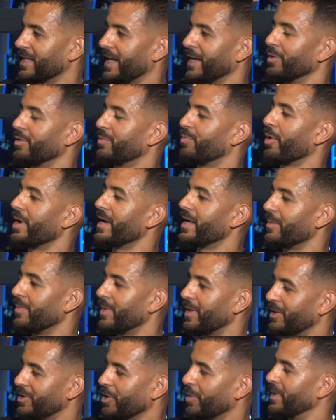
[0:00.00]
Like he was breaking
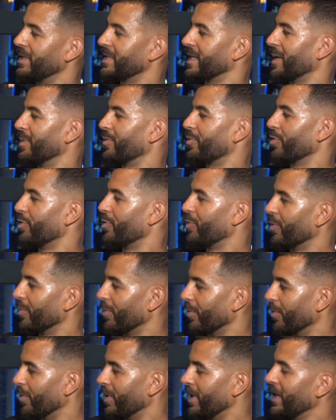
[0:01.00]
me so many times through
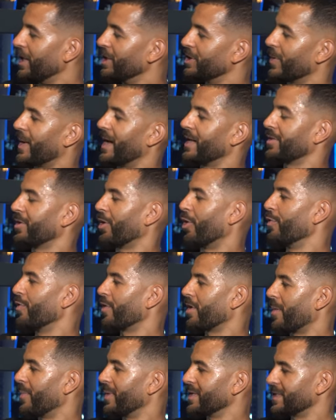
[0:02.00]
football, so I had to
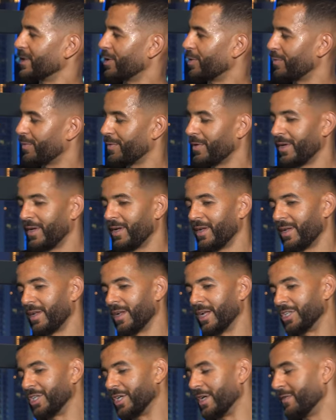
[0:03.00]
overcome myself,
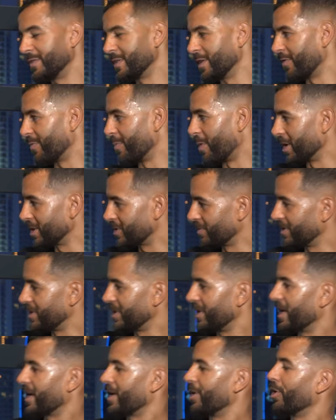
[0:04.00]
achieve self-mastery
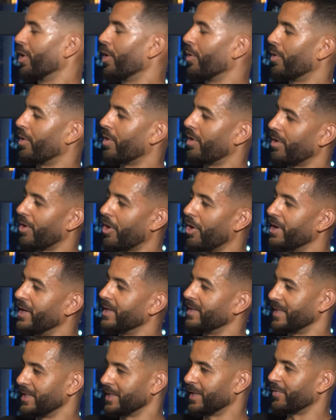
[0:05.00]
so that I can go on
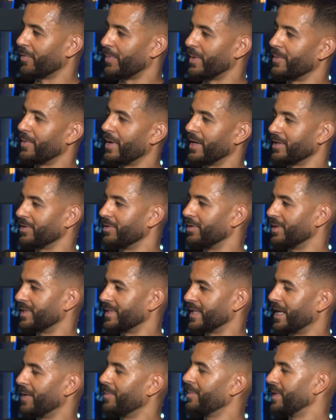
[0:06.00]
and teach other people how to do the
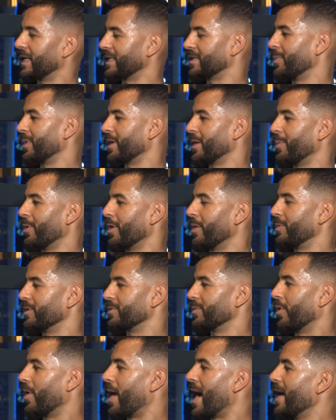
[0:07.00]
same. That's a bigger purpose,
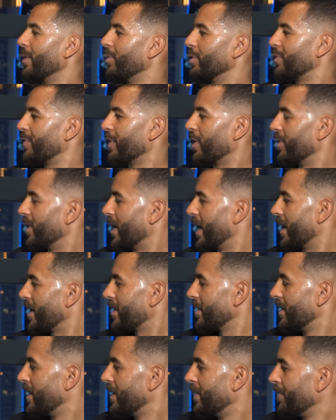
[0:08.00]
bro. I always felt
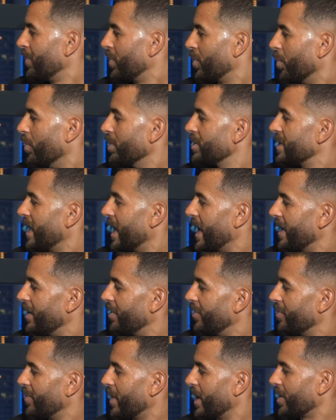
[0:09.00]
like towards the end
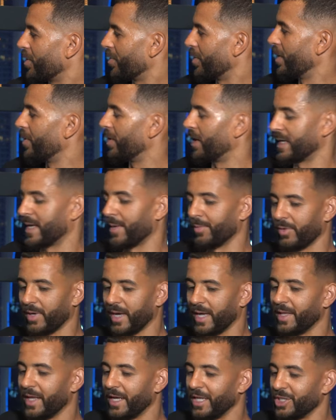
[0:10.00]
of my career, when I kept on
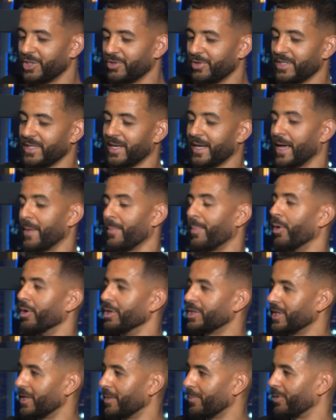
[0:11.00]
getting the injuries and I kept
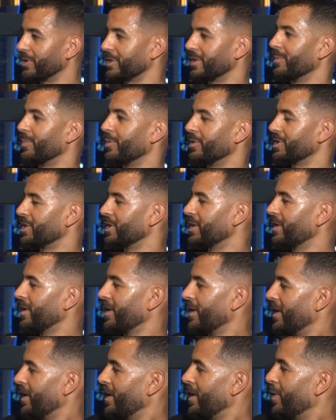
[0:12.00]
pushing and pushing and pushing,
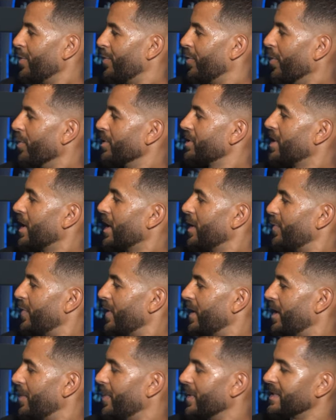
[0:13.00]
football started
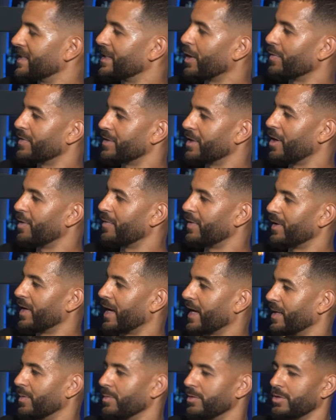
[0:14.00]
feeling a bit self-serving.
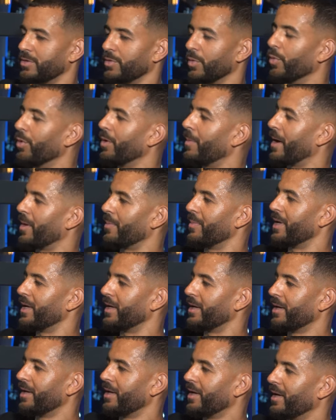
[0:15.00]
Like it was just all about
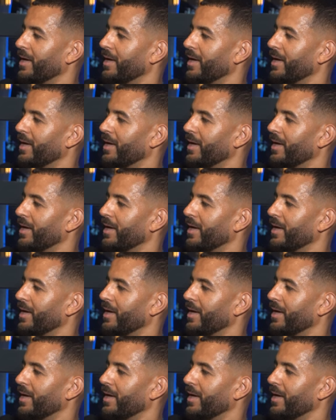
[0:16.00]
me.